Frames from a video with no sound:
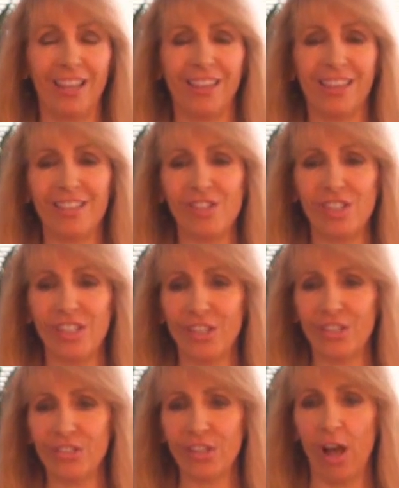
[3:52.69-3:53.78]
This
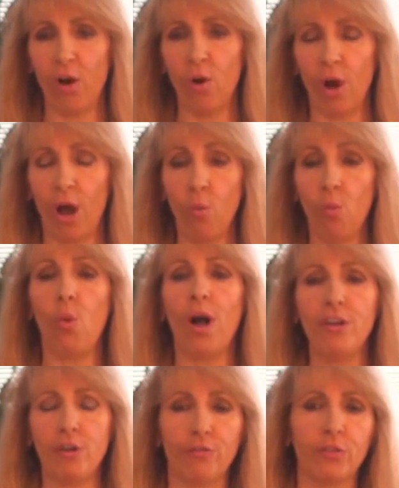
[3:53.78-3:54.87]
is a
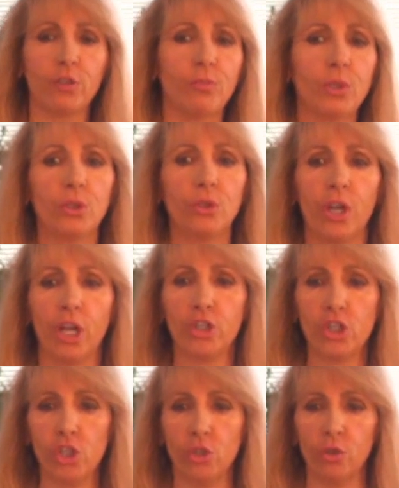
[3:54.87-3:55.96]
wonderful moon
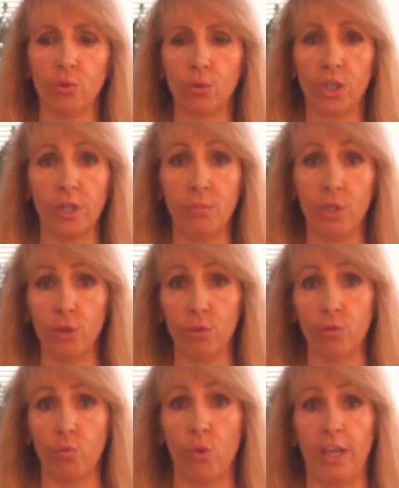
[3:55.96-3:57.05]
to
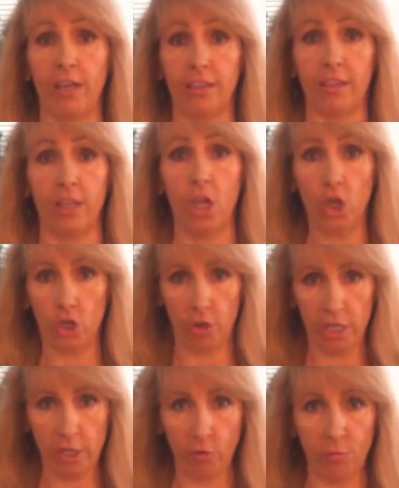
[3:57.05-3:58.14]
commune with
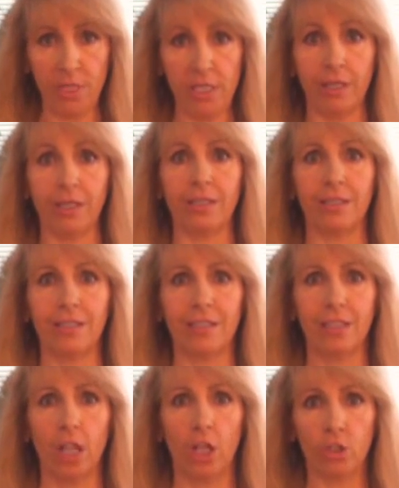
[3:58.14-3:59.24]
your inner being,
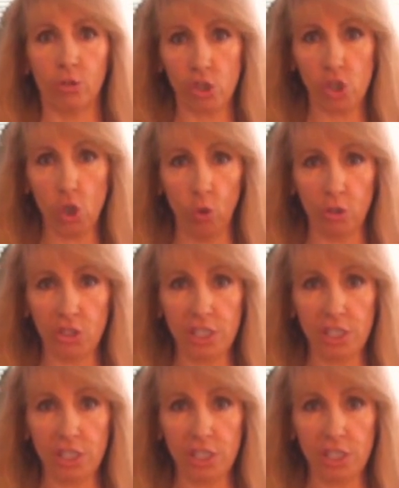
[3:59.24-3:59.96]
your soul